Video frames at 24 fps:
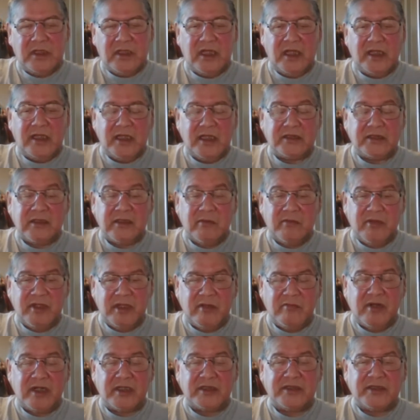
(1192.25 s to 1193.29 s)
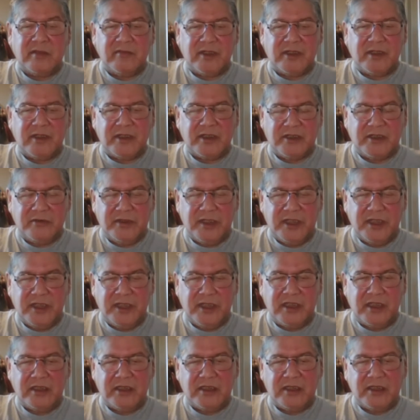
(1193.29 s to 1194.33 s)
And uh, some of them are similar to the,
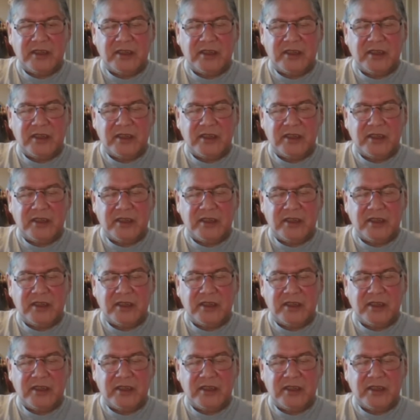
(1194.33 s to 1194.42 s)
uh,